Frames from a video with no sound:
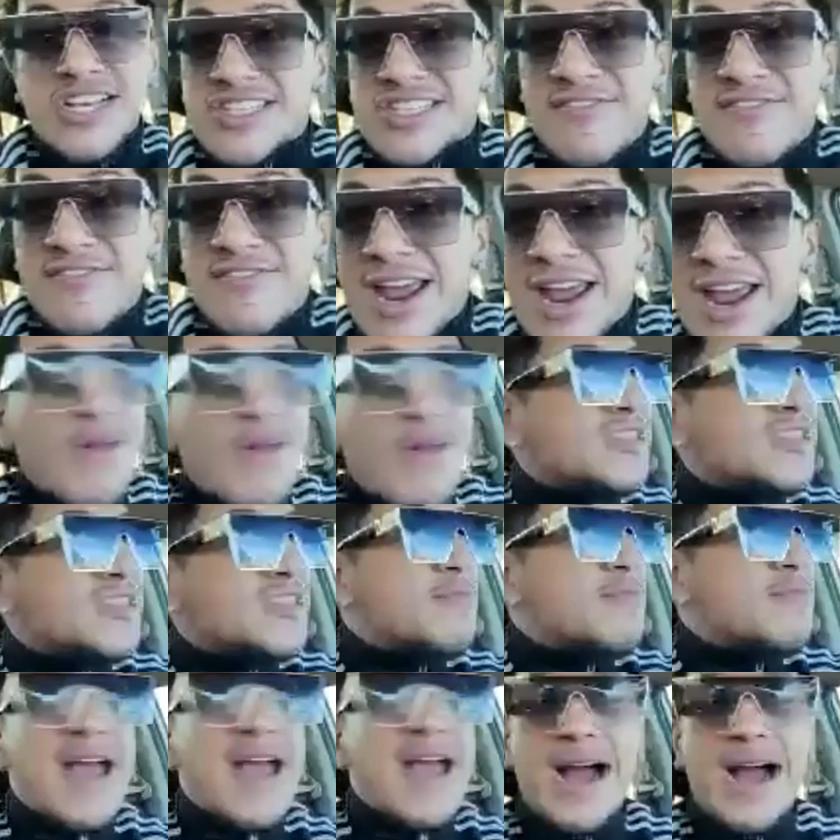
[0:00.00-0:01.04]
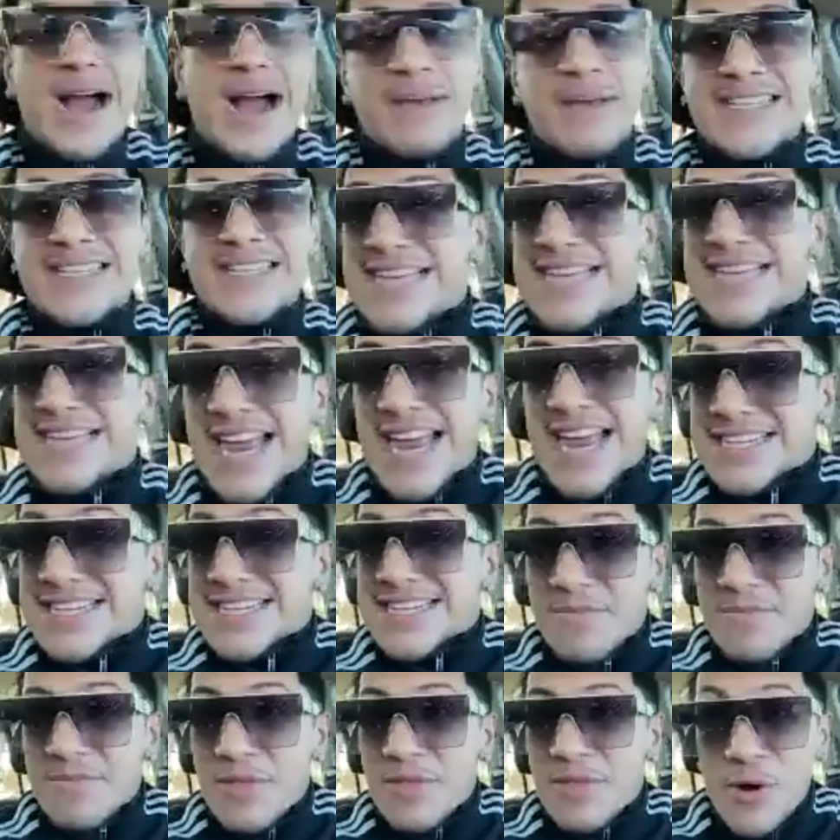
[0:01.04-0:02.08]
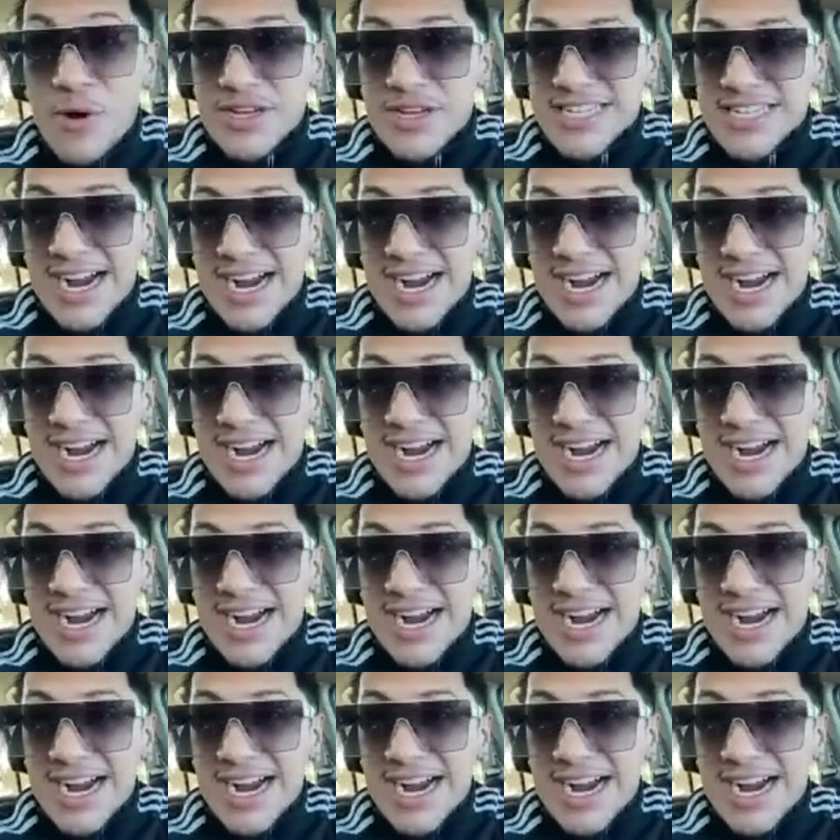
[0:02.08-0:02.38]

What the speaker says: 7, 8 rounds in the bag, I'm hitting 10 because I'm the oldest.